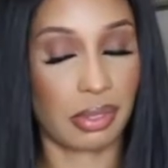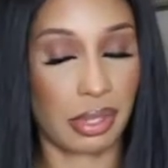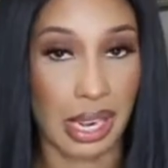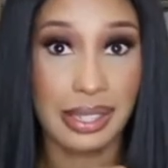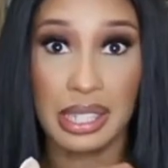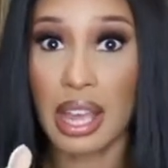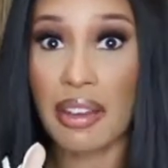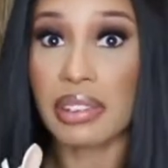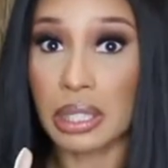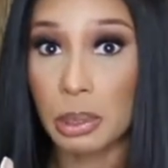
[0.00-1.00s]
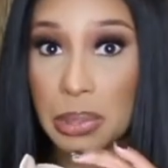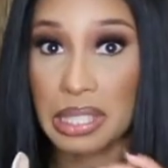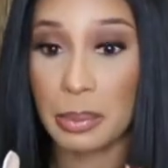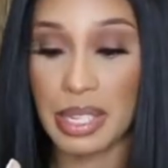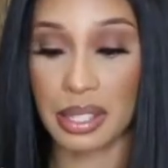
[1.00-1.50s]
I still have a little bit
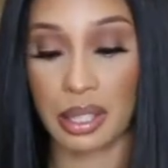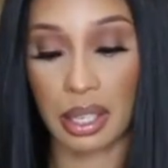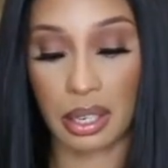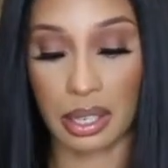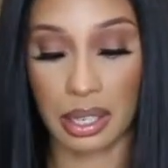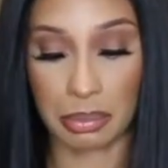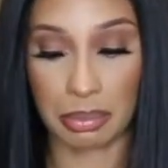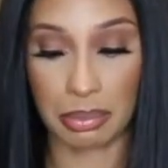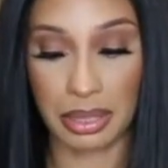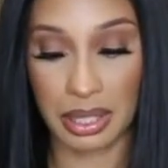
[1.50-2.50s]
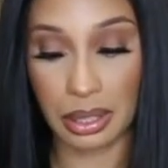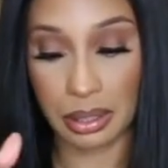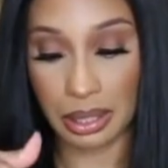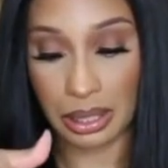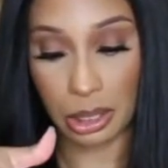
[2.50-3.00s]
of space in there,
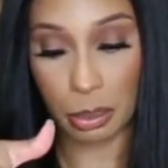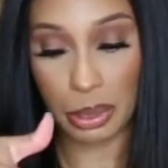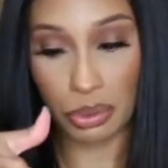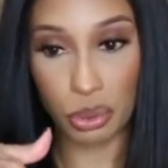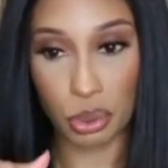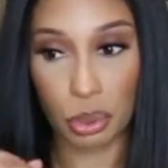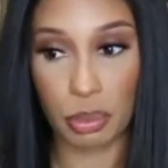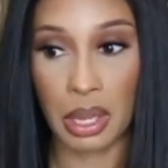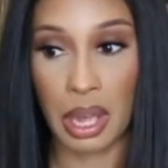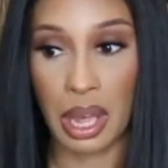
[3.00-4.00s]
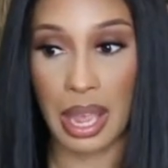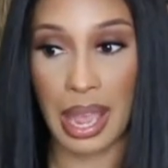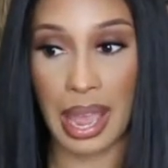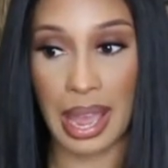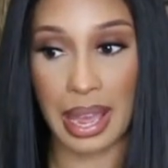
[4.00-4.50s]
still a little bit of room,
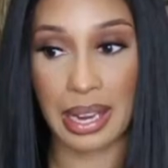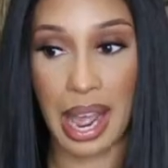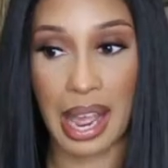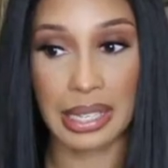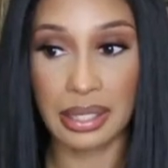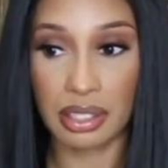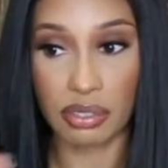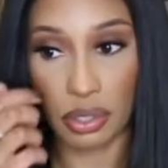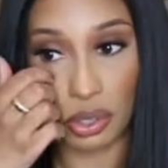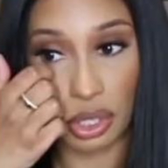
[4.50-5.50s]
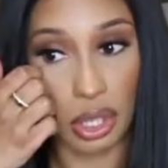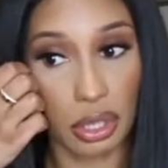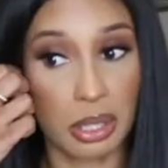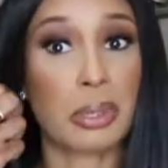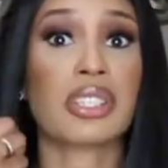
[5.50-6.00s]
and I need to feel
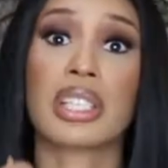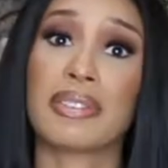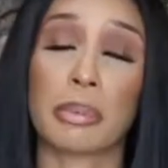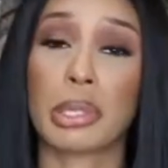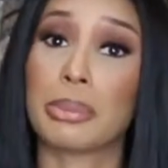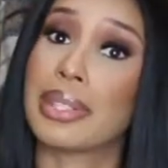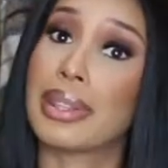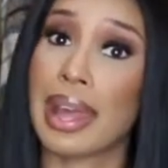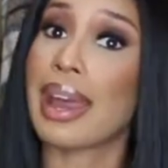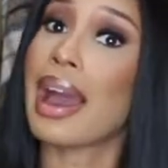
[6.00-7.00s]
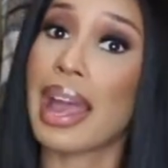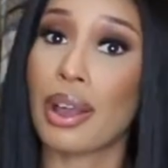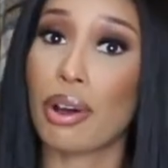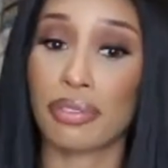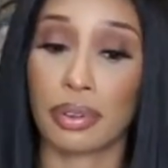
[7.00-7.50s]
secure, especially if I'm going to be that high
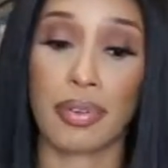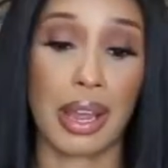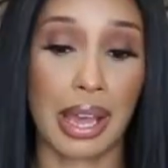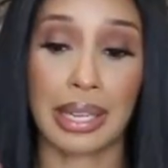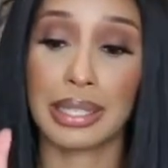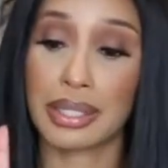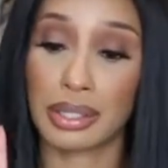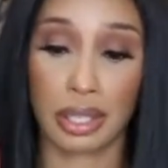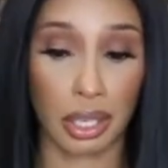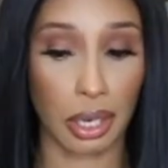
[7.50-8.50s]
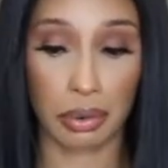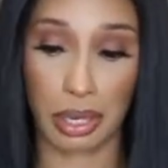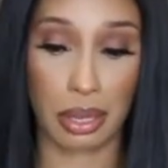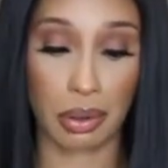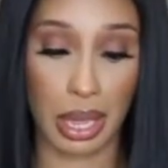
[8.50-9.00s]
off the ground. I need
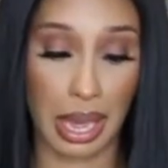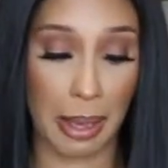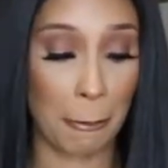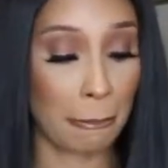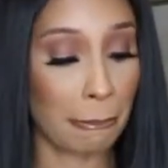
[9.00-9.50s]
security, okay?